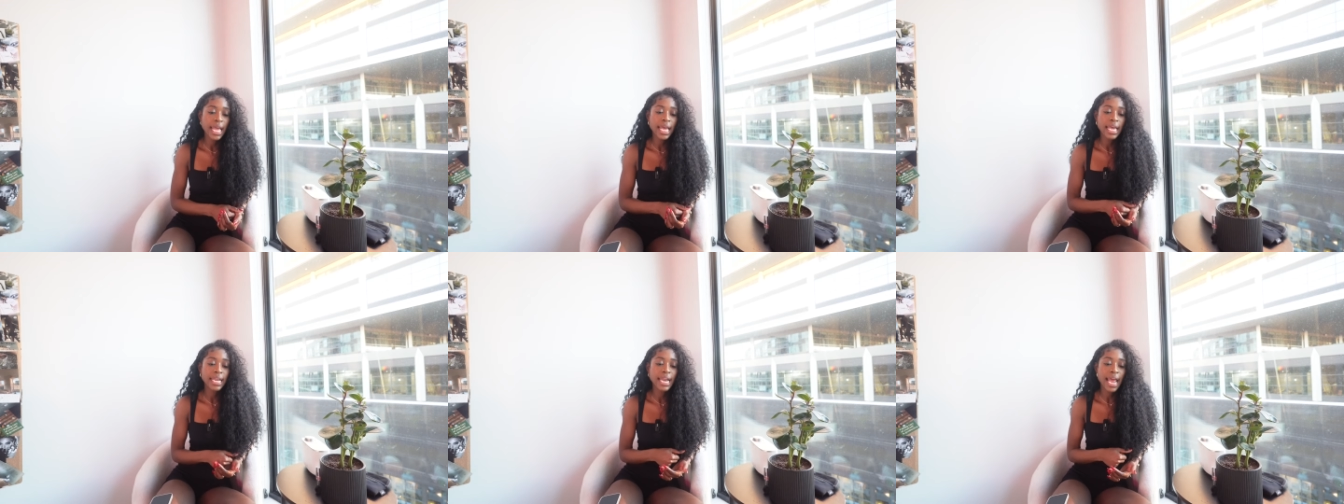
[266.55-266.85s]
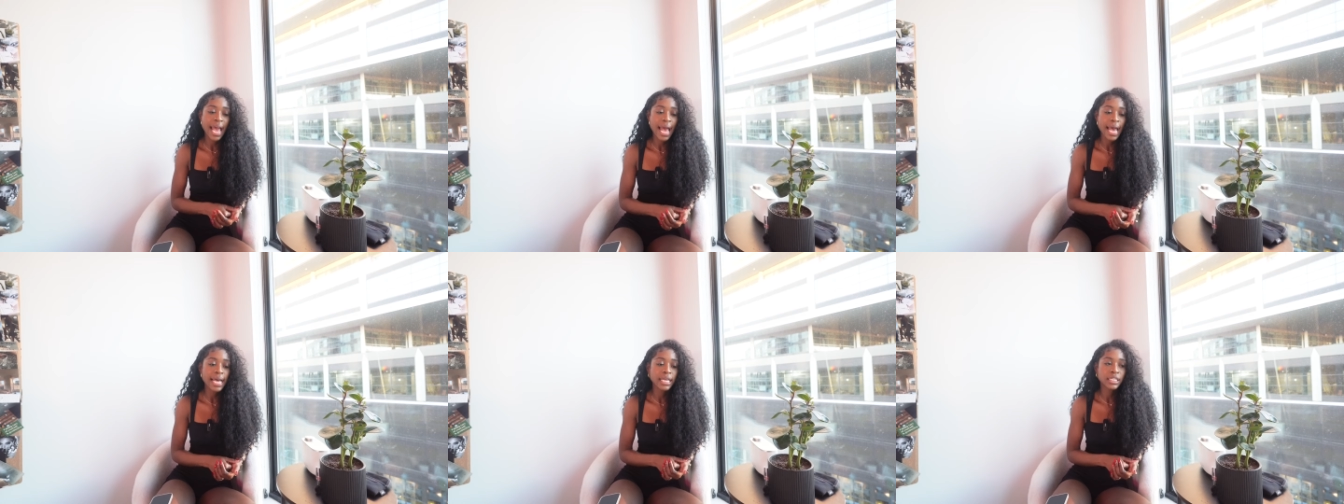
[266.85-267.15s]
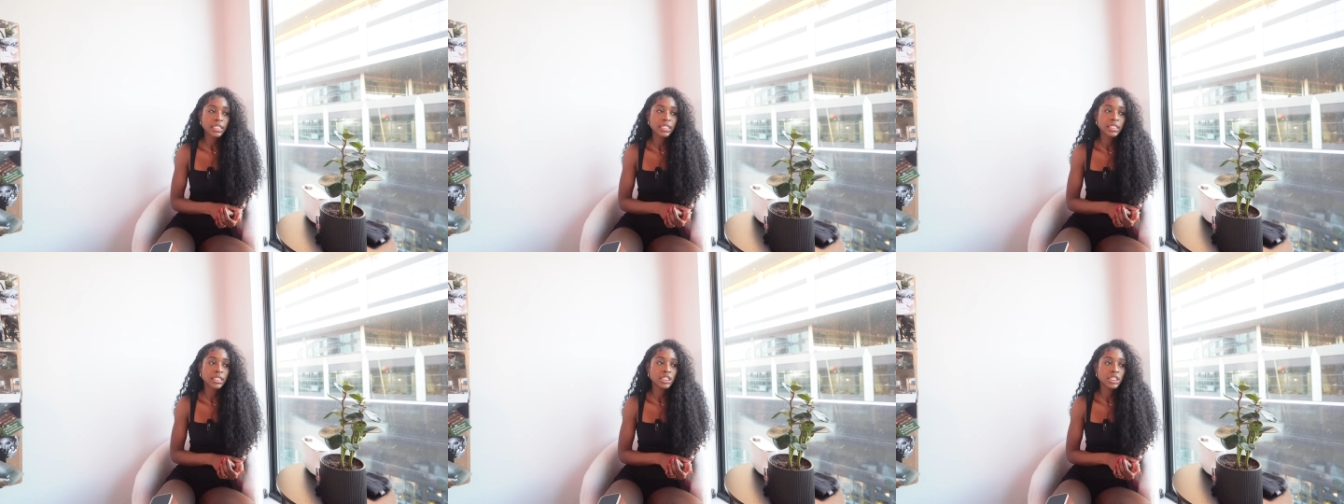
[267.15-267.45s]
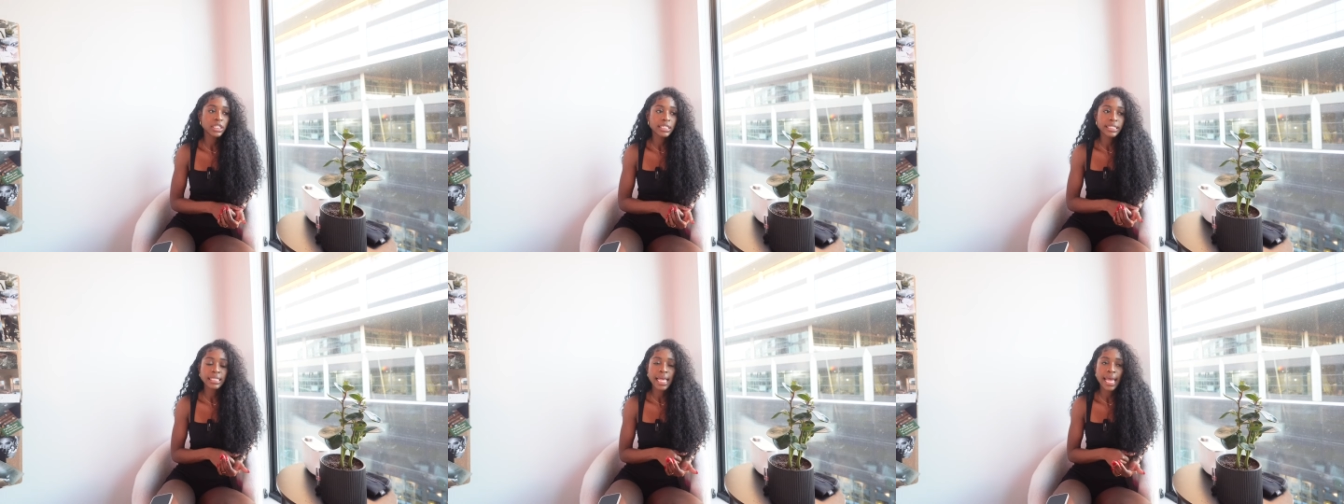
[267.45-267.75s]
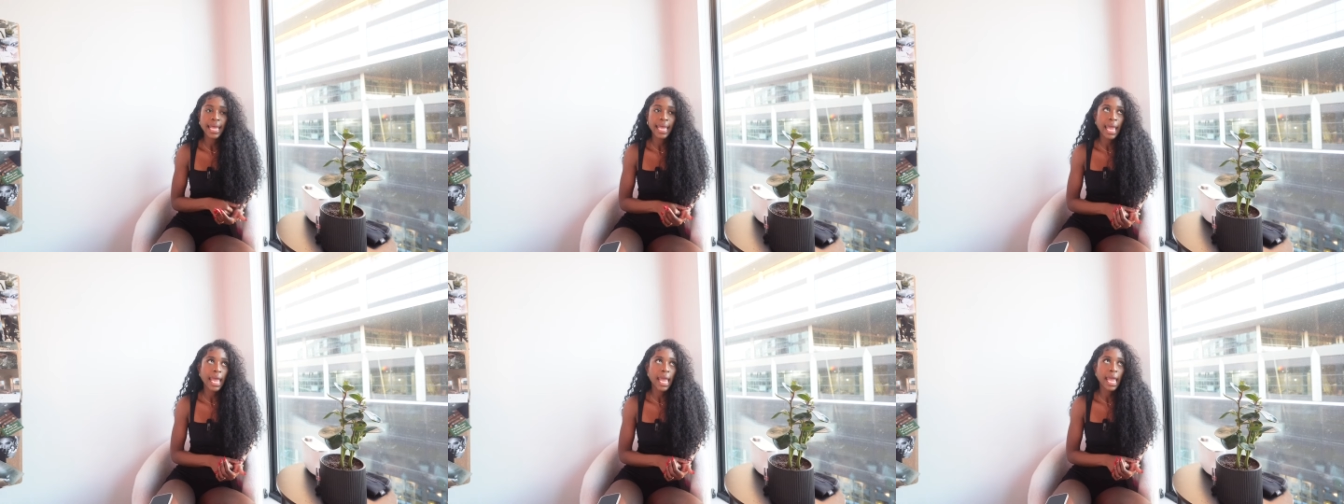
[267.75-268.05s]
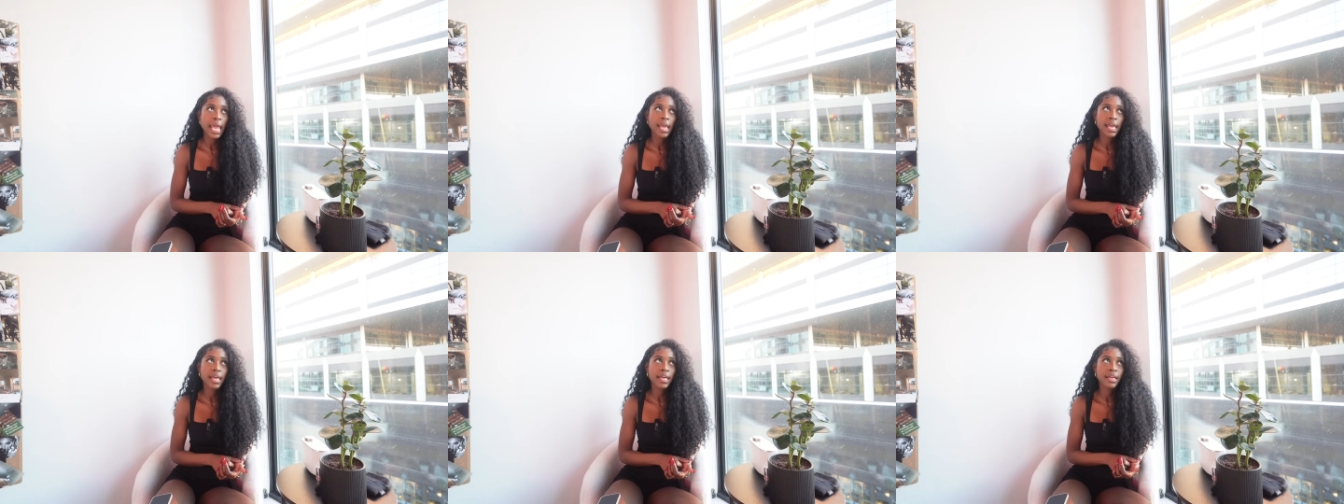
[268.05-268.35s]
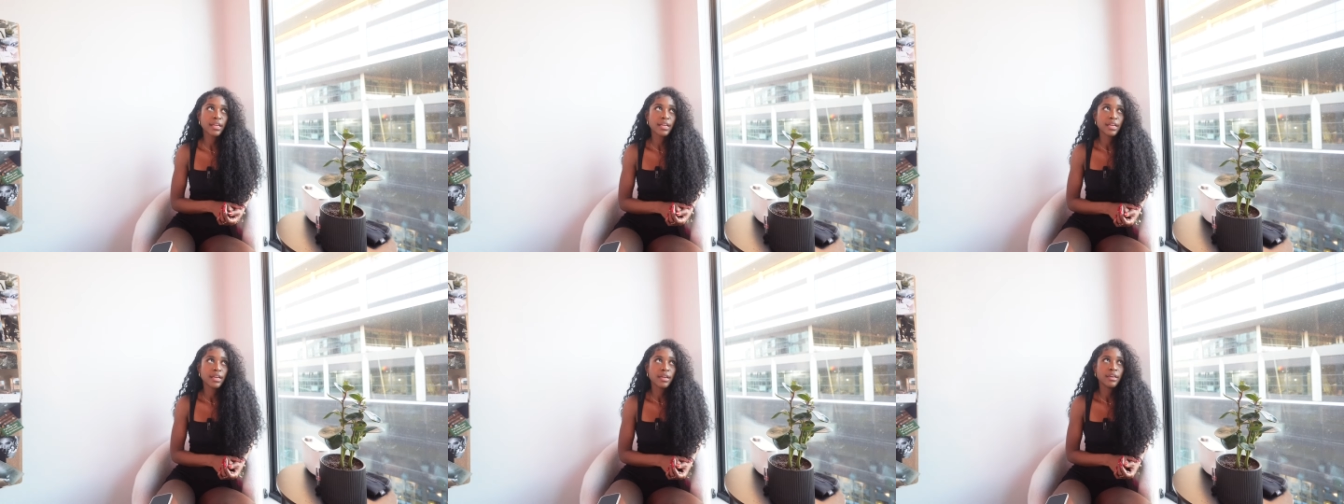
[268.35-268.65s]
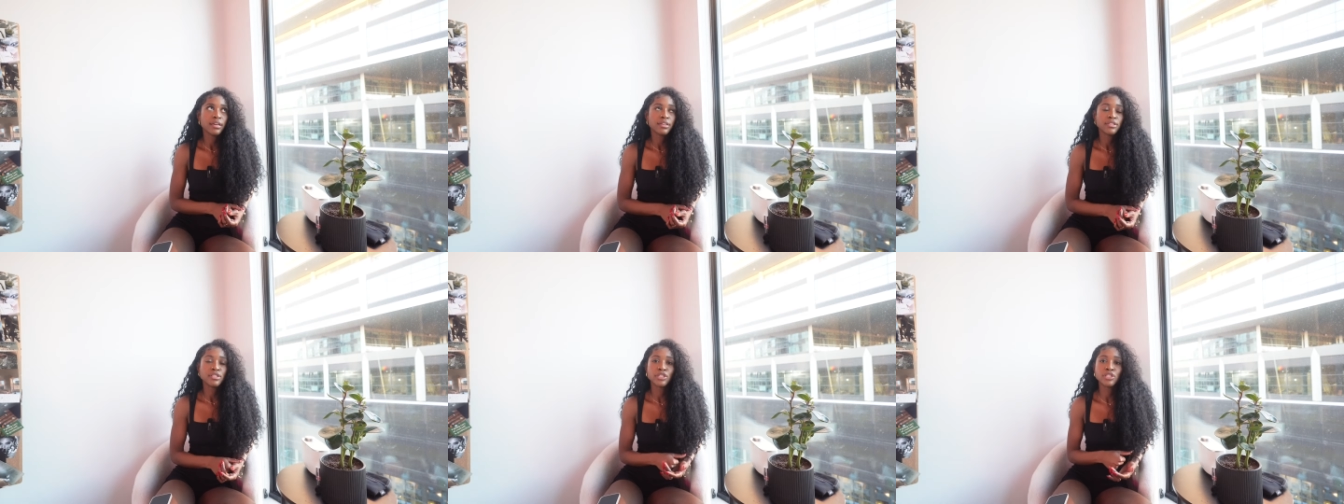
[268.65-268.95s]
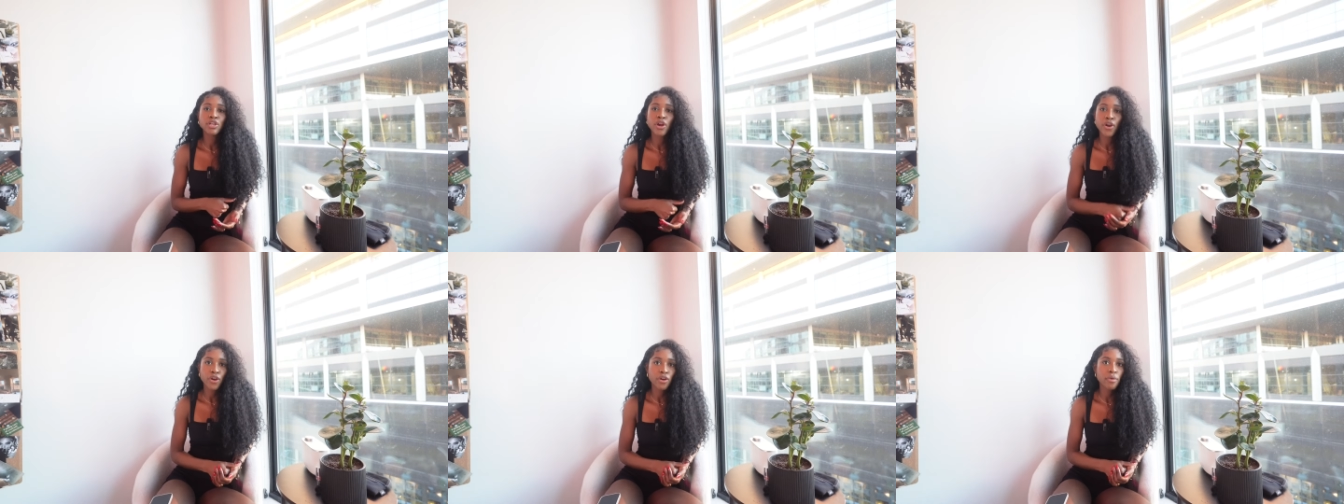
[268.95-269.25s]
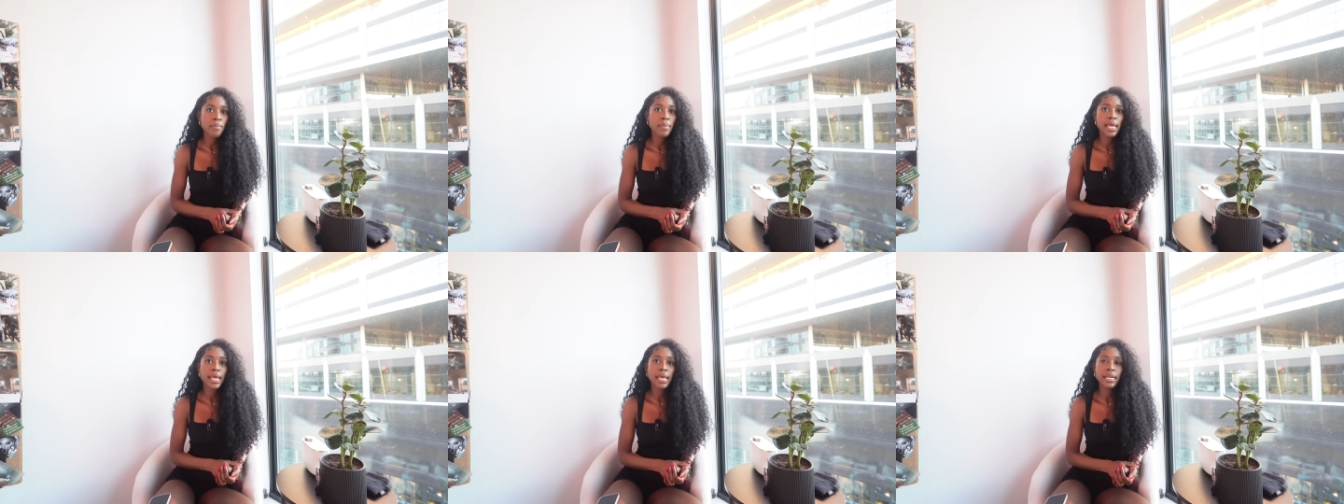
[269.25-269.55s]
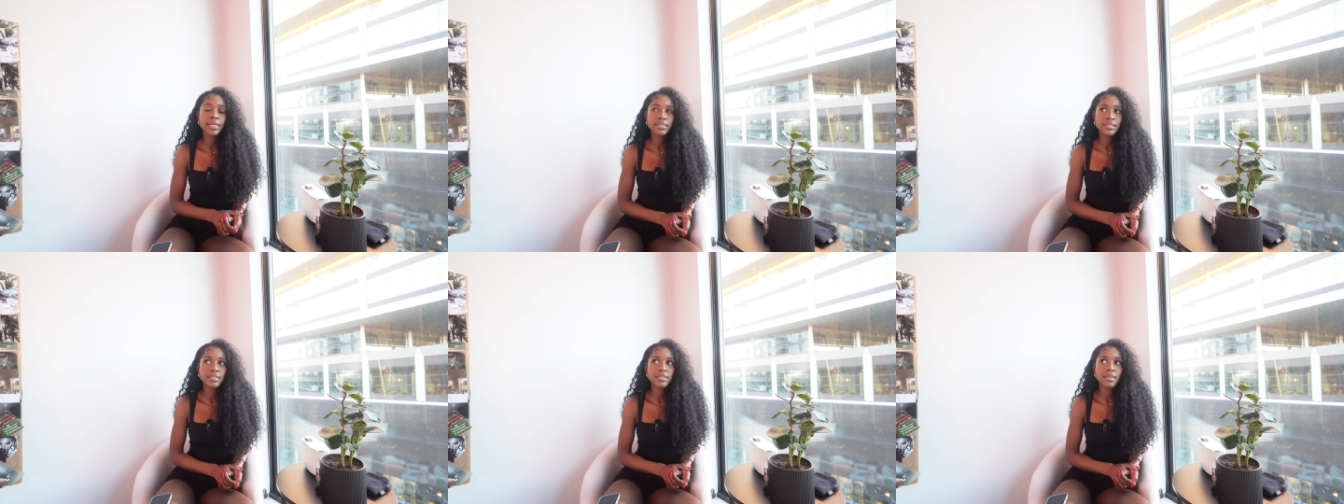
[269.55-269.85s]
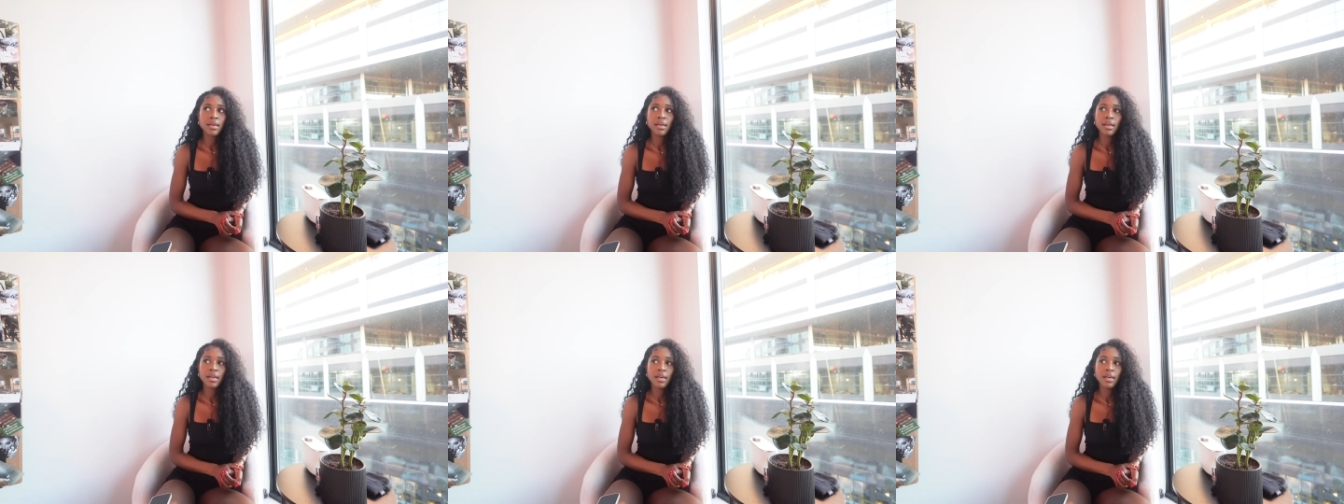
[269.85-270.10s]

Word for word: and as just like a determined,